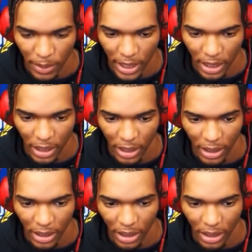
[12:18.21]

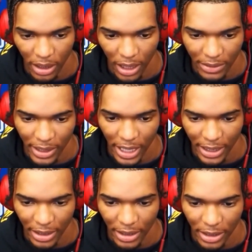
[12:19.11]
I think I
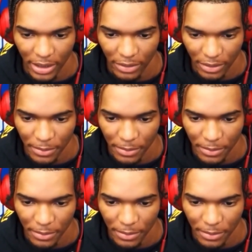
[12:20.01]
did good.